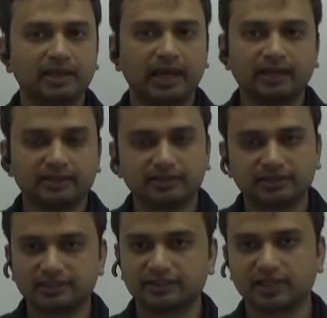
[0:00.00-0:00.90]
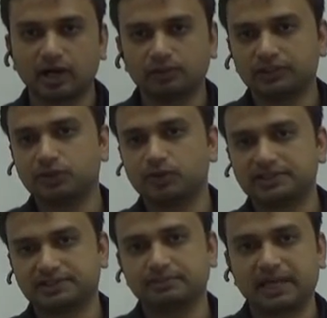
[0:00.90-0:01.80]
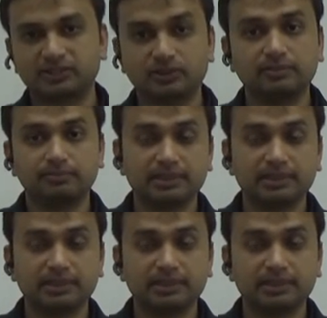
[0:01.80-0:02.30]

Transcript: and this is how the USM actually